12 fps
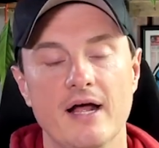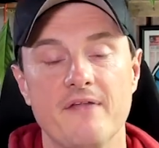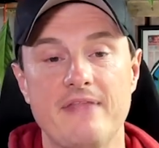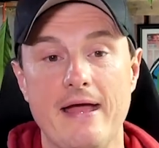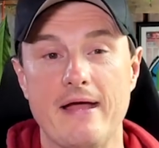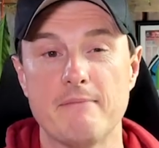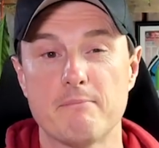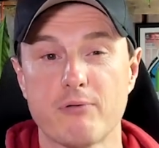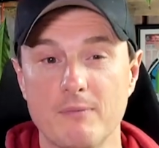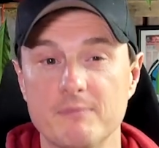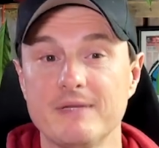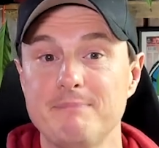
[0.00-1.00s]
They're
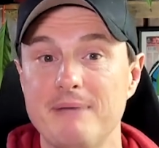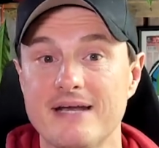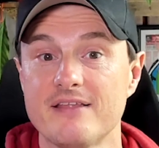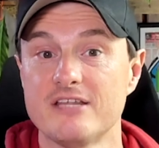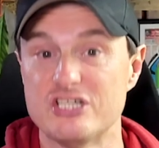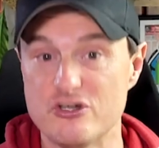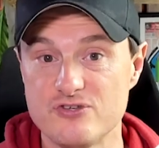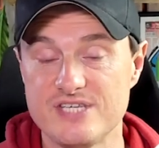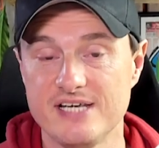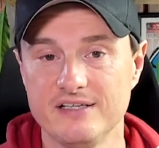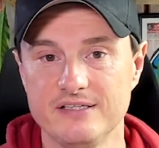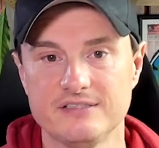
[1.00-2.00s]
probably better than New
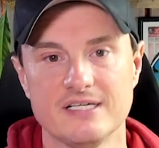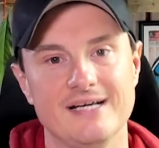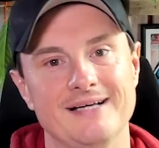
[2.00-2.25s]
Zealand,